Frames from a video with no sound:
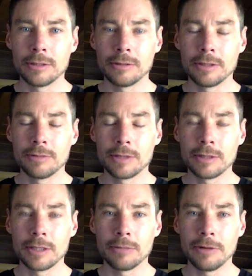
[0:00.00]
You can quickly
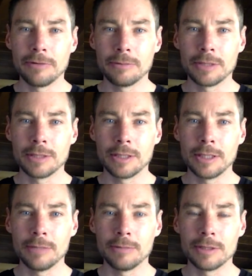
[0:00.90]
get away from the
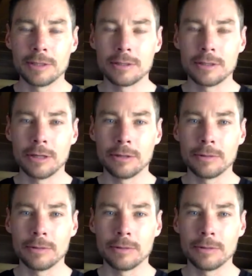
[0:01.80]
city. We start